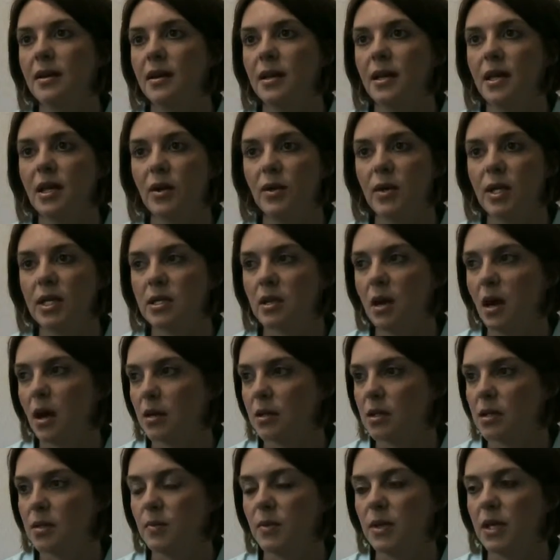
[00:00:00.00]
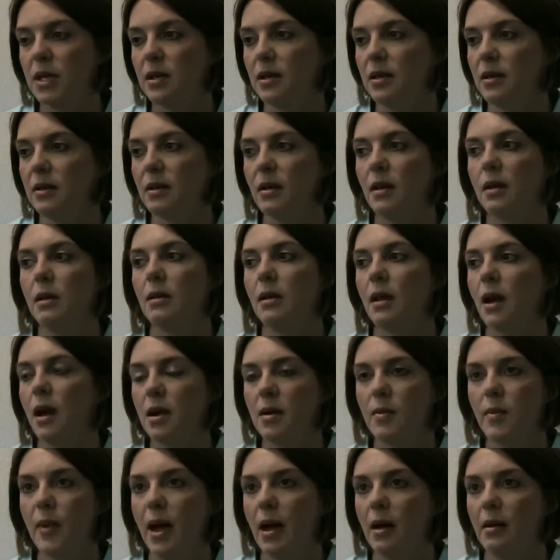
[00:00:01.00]
You know, he talked to me a lot
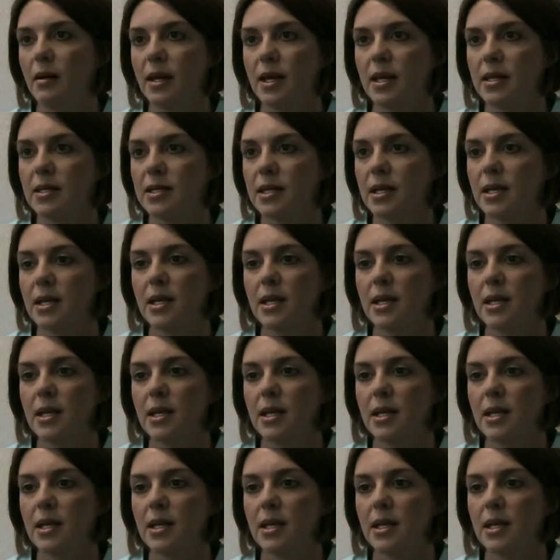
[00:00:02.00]
about it.